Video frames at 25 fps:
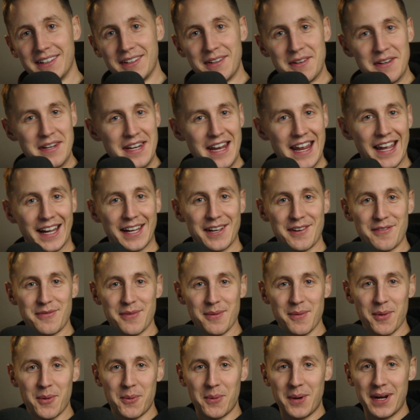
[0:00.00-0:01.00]
naked from
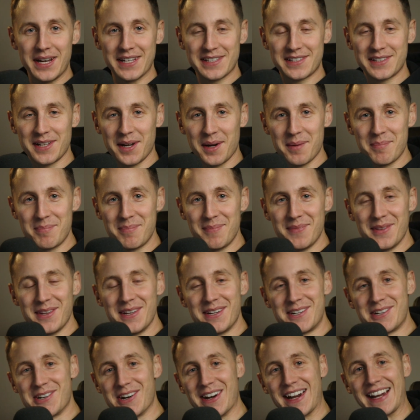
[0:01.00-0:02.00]
the waist up,
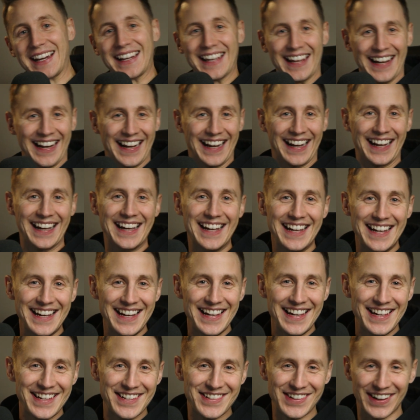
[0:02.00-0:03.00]

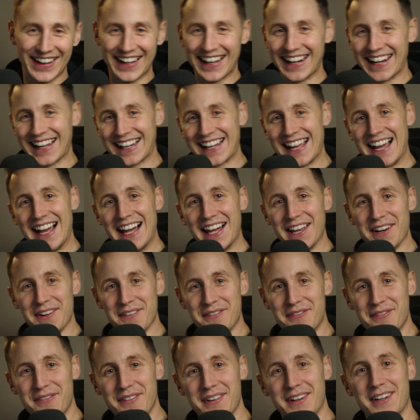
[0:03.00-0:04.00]
drinking a can
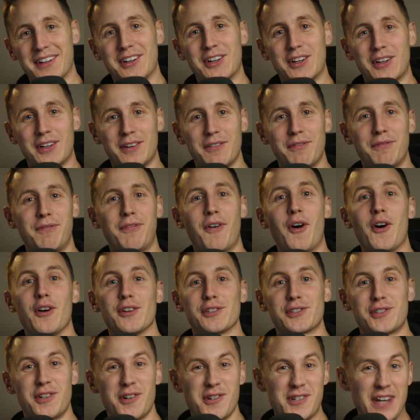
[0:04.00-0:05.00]
of
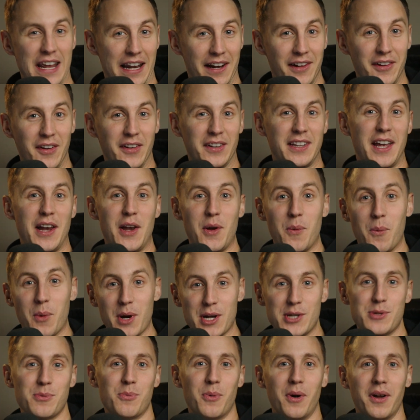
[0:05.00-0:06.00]
Foster's, and I'll tell you
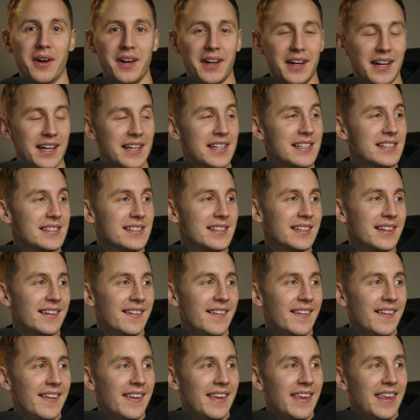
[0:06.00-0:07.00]
which one it is.
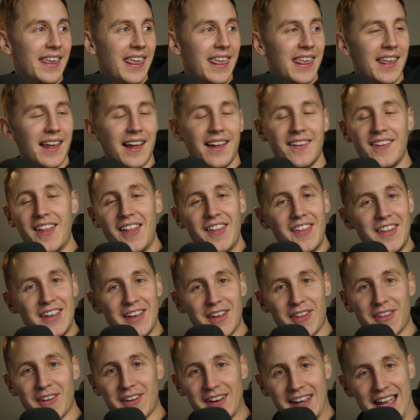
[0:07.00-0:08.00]
And then the
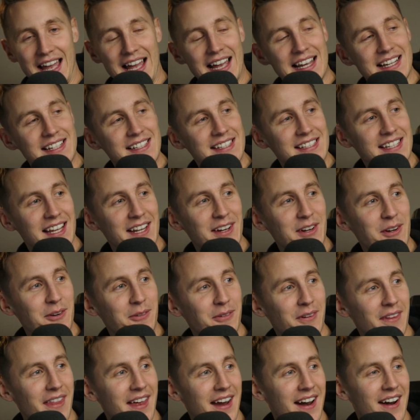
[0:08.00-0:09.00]
other guy sitting
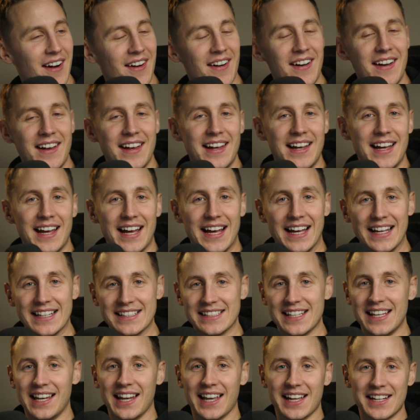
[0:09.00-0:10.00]
over there, as
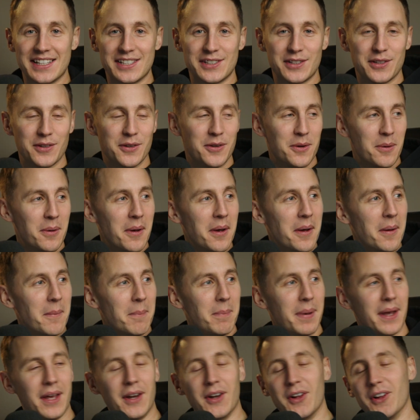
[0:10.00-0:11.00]
he likes to,
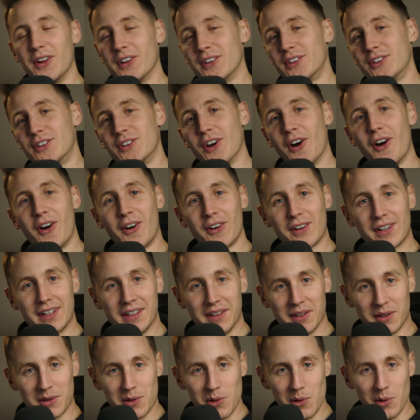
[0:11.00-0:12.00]
being all dark in
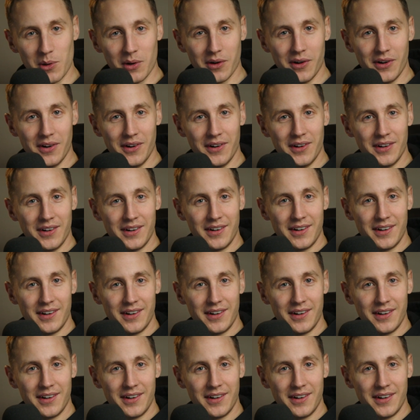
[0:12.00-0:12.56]
the corner.